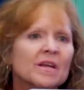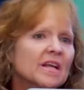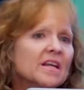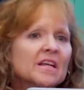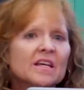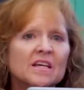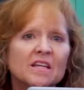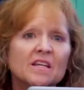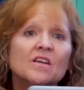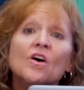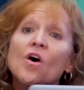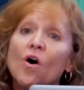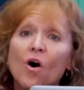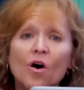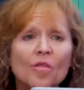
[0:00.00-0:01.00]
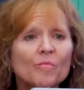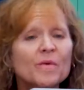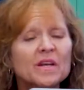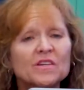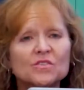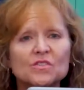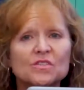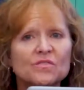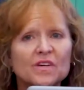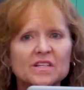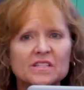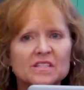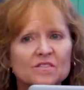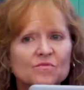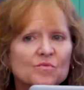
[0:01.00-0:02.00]
And again, all the medical
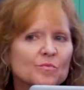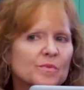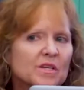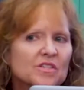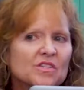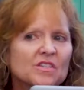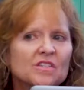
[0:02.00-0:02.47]
device information